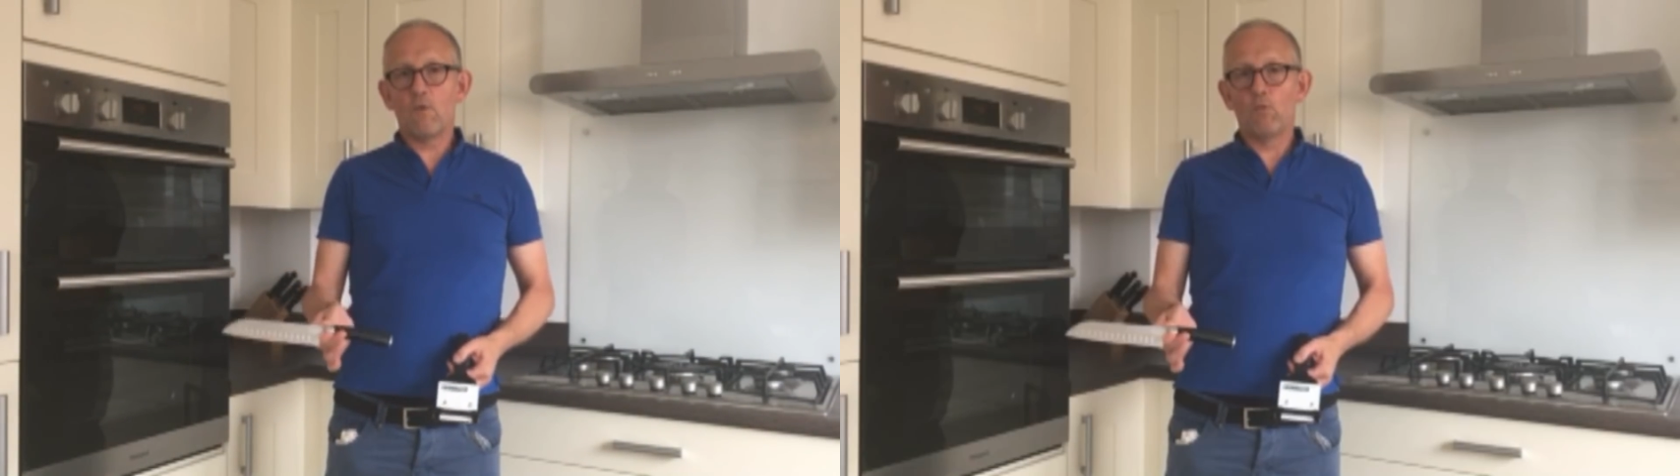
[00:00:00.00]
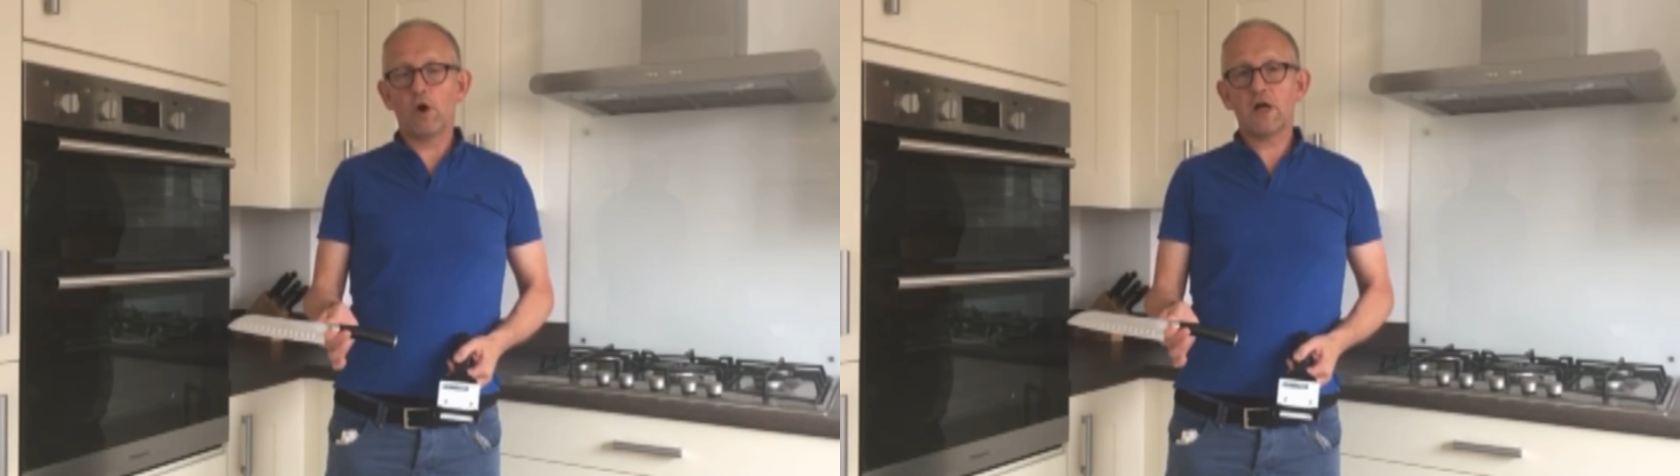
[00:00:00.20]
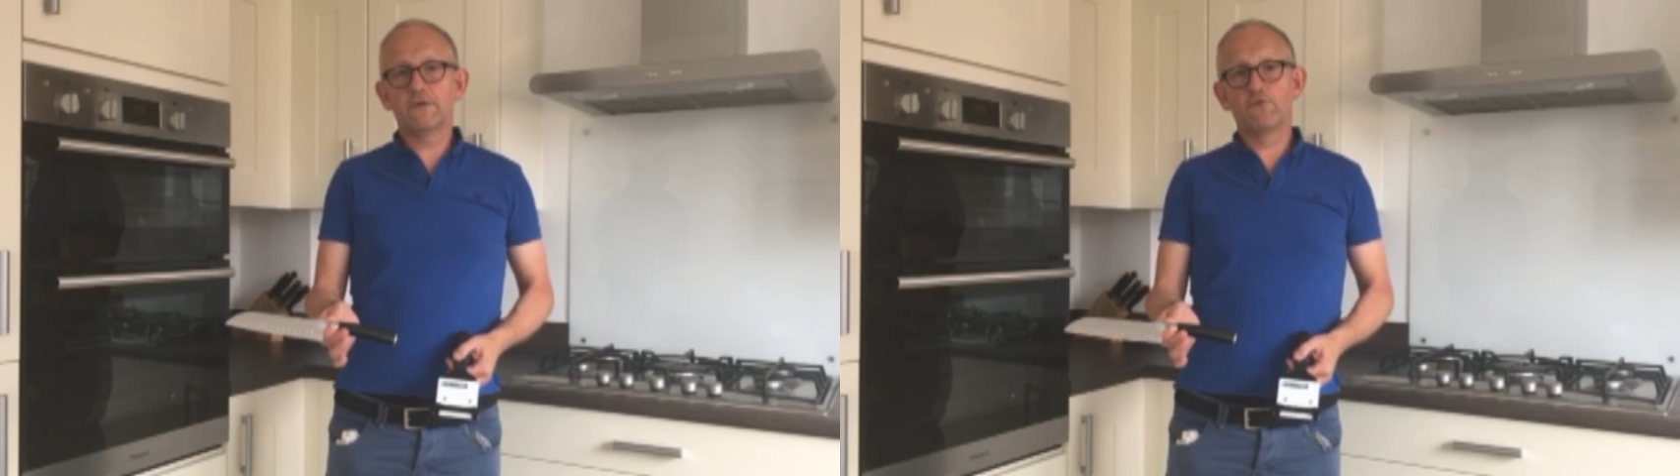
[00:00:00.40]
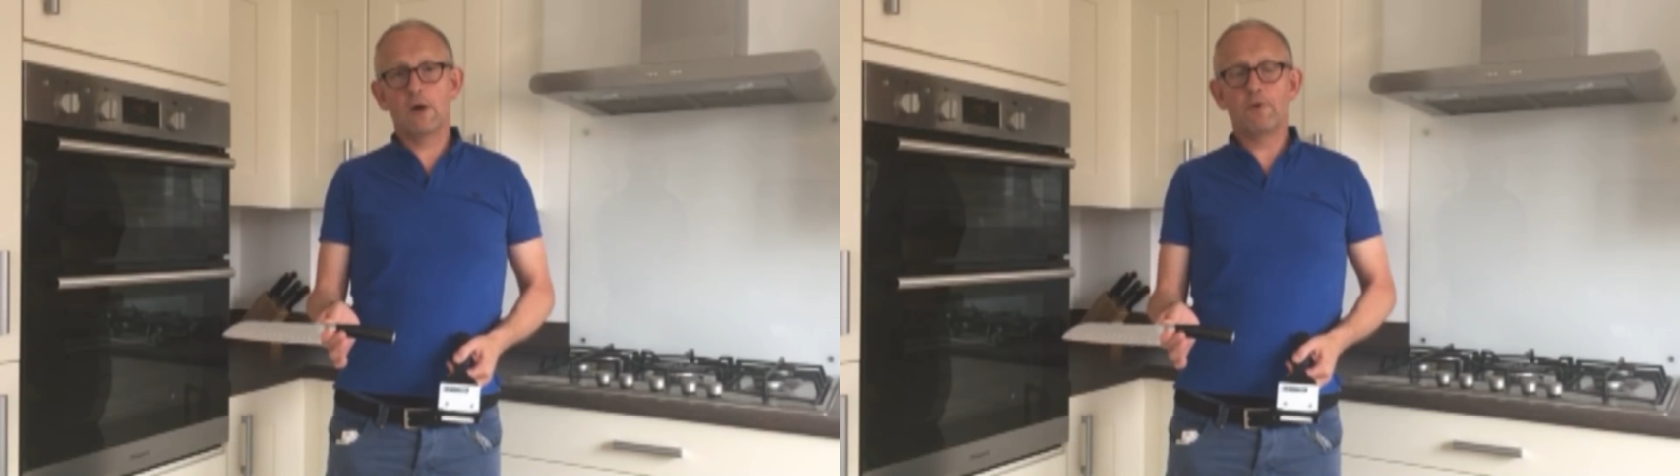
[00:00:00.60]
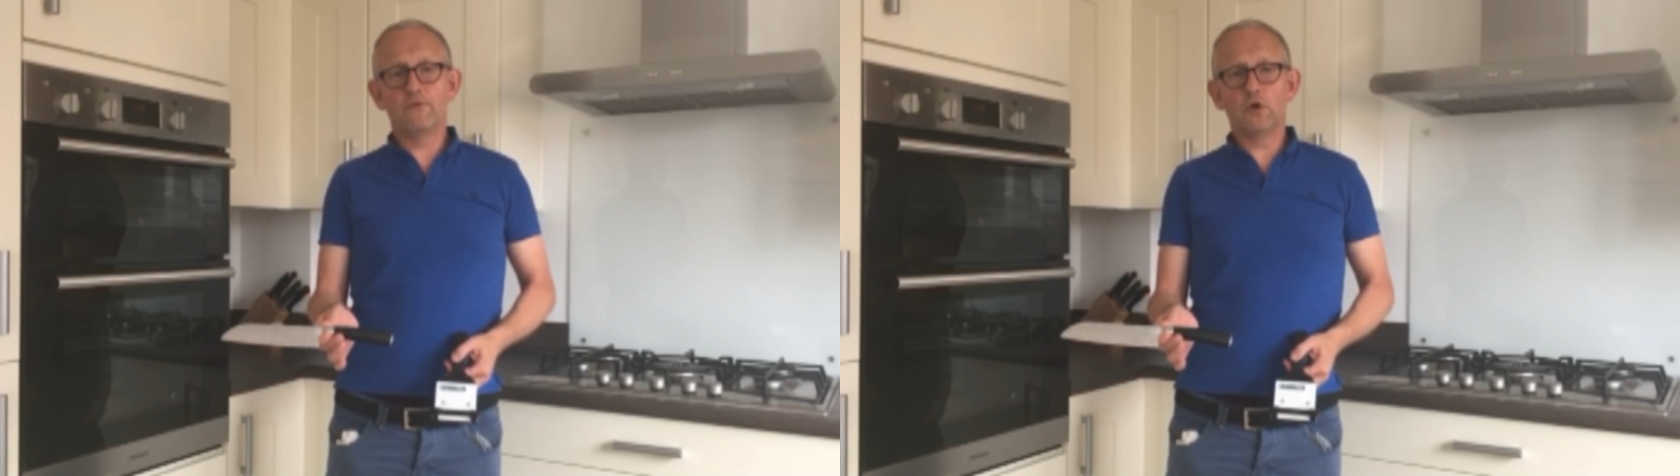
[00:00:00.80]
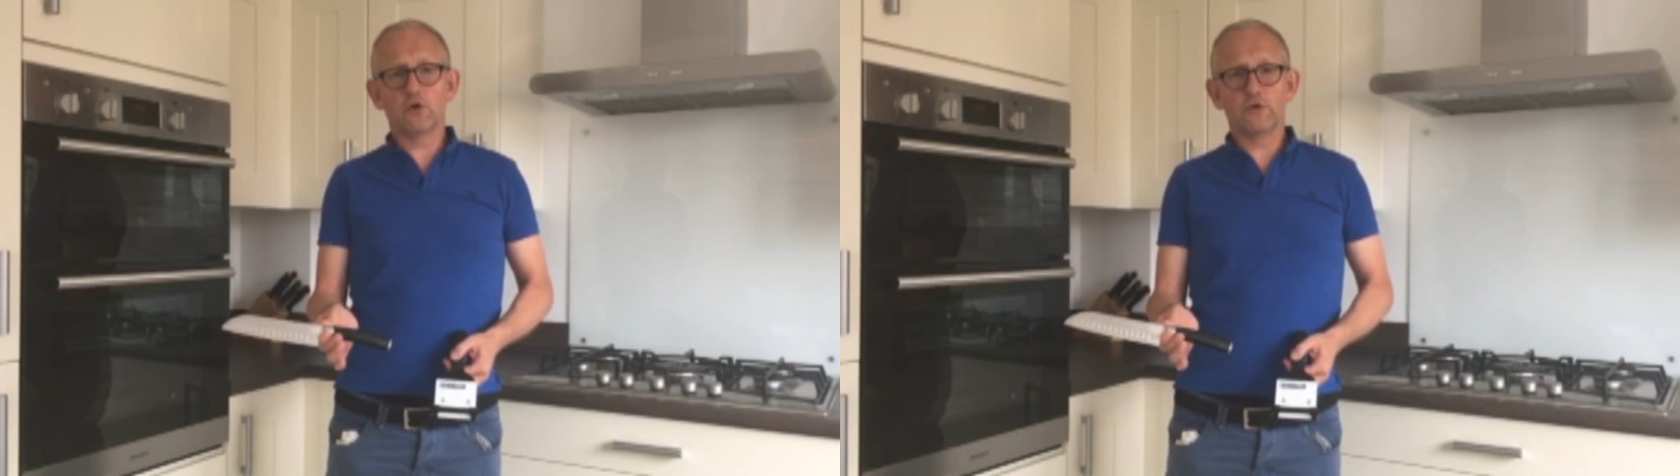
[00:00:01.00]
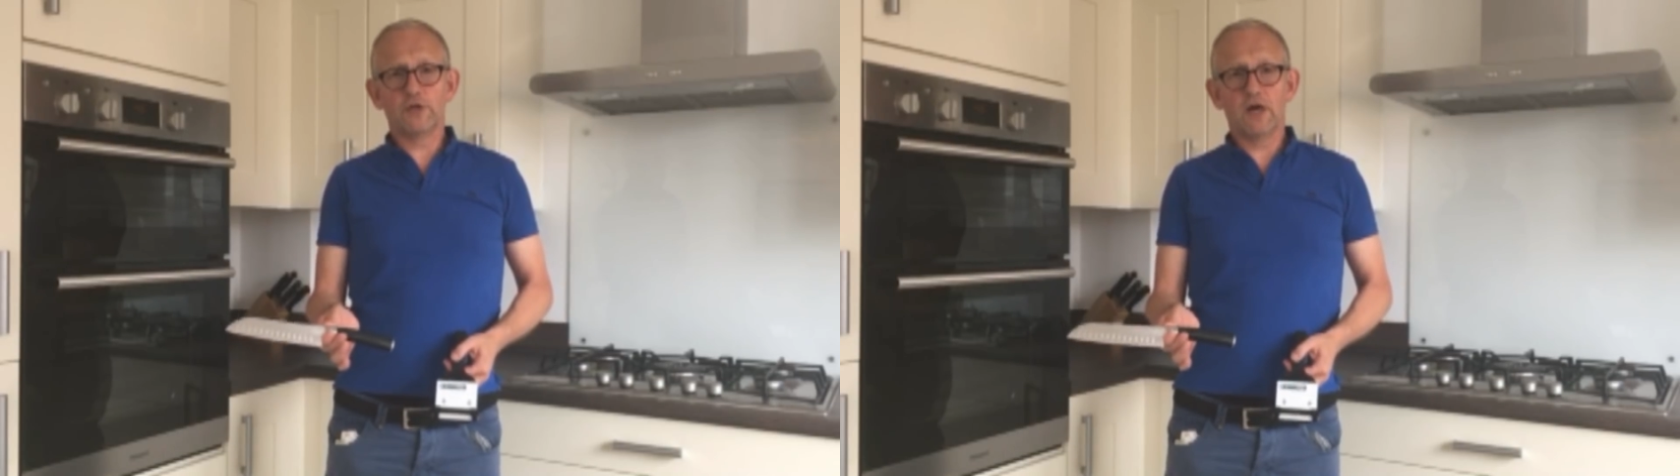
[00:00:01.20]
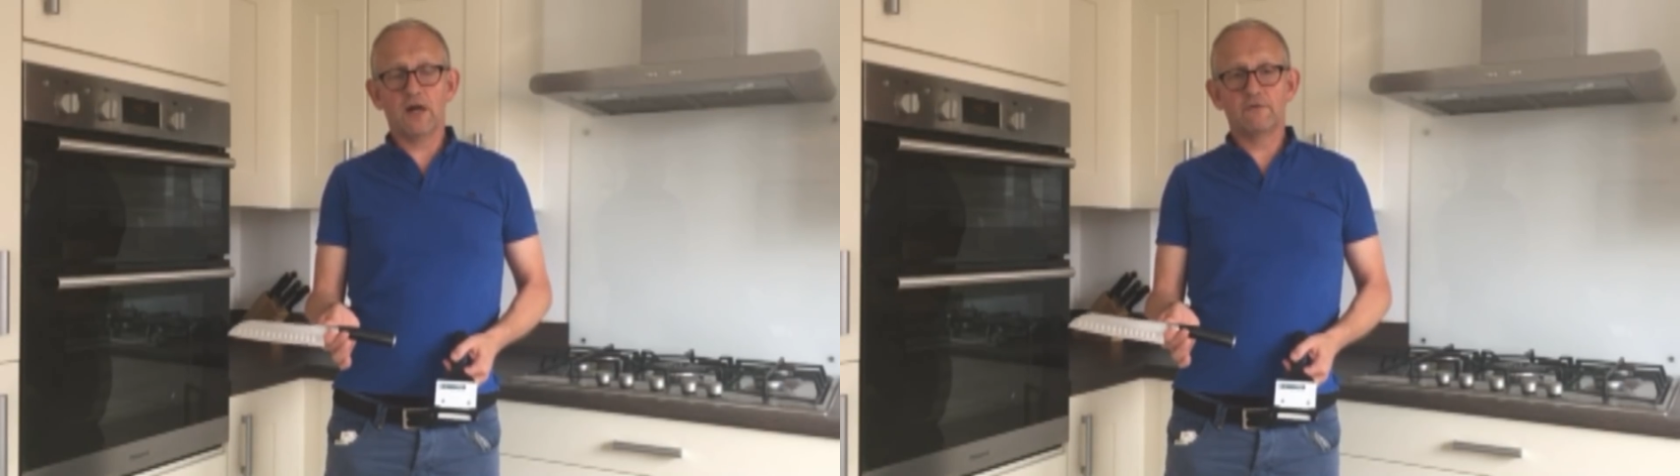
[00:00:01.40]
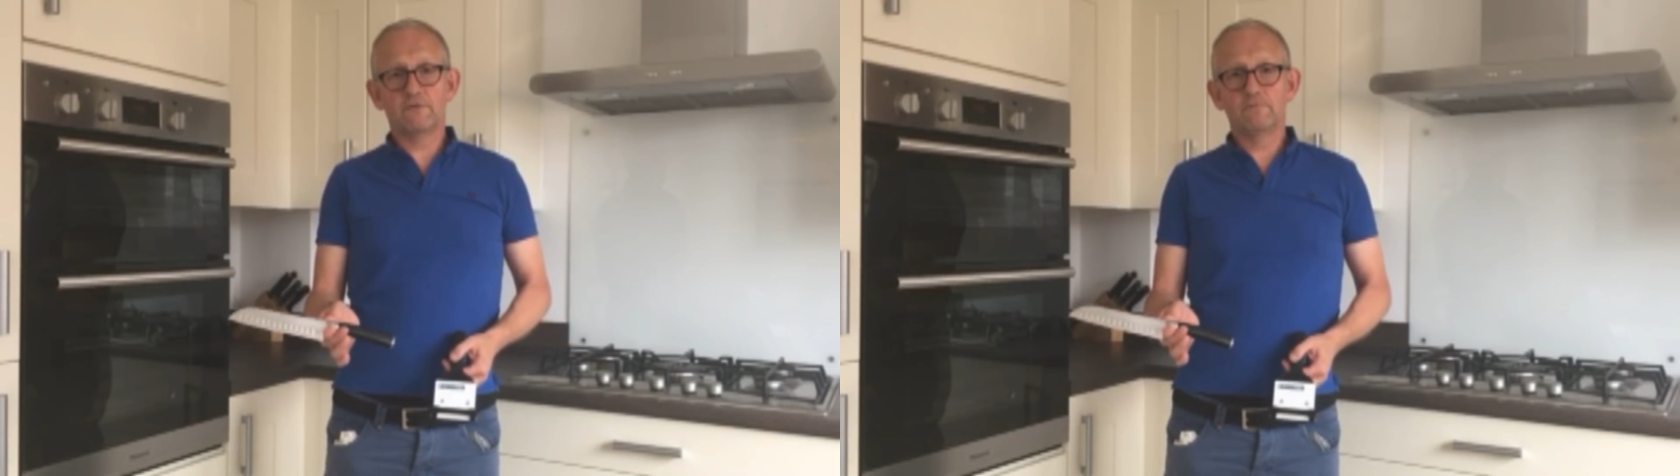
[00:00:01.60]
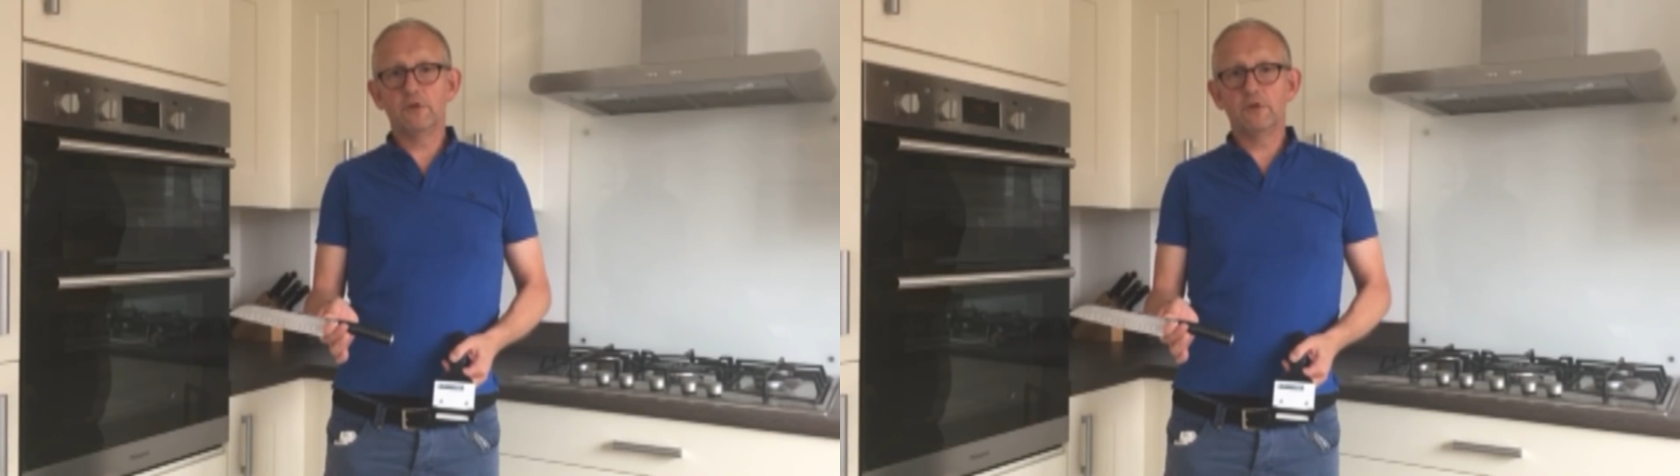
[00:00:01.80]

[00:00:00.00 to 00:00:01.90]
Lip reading: what kind of grip have you got on the knife?